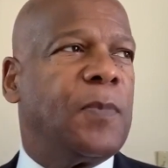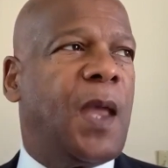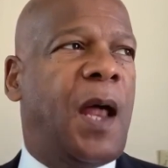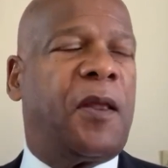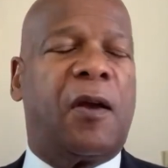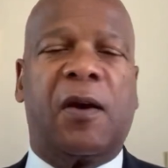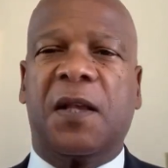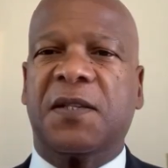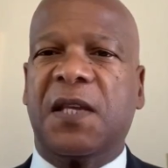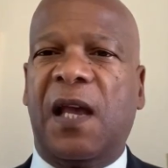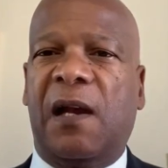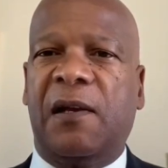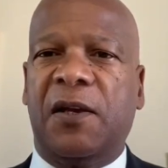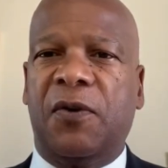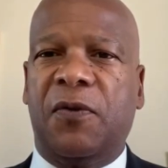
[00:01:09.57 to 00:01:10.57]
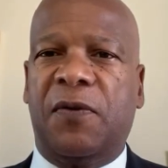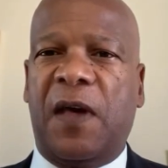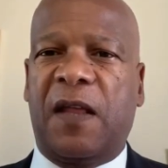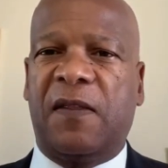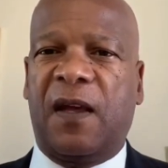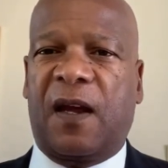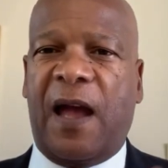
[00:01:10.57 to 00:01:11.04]
I'm not gonna tell you
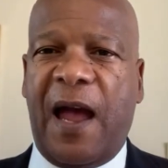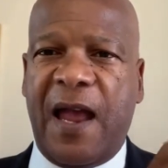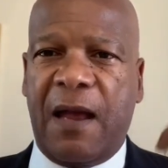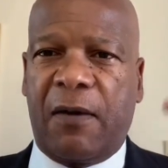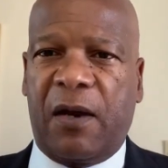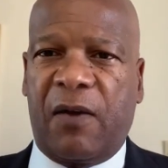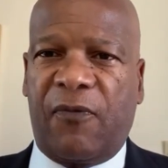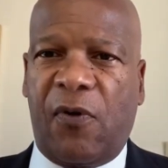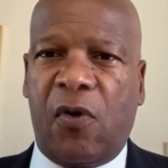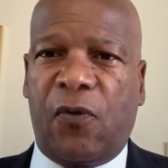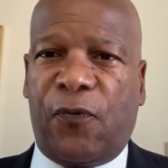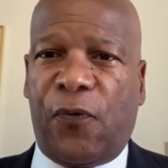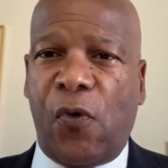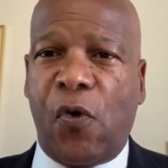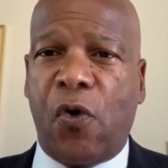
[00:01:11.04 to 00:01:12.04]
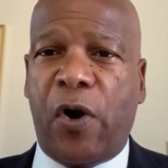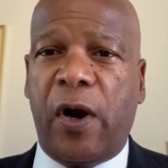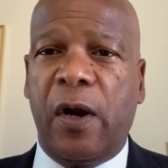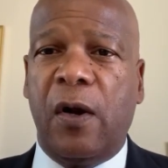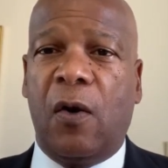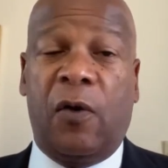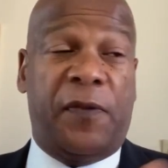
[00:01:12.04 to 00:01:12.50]
that the guy I'm gonna vote
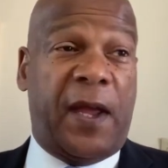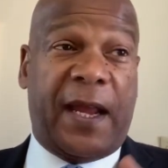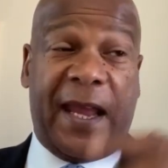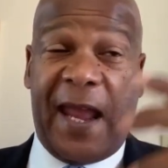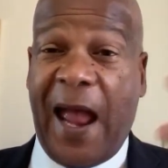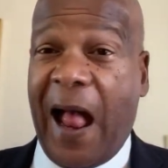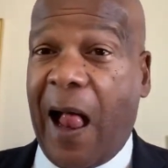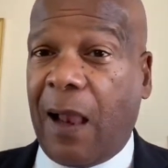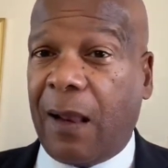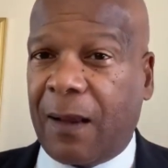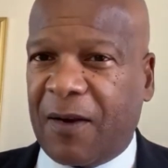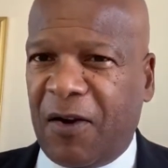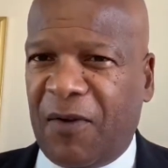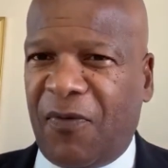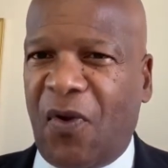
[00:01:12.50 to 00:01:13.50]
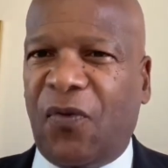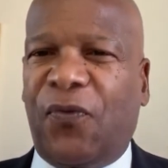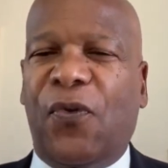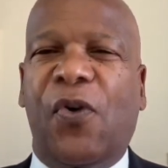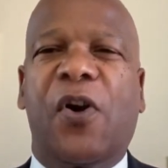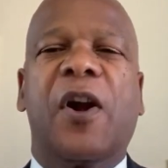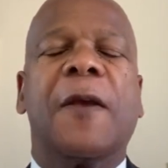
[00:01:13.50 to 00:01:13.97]
for or the gal I'm gonna vote
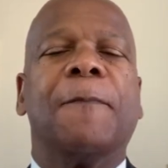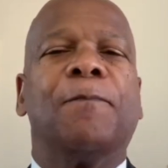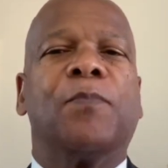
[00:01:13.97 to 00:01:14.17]
for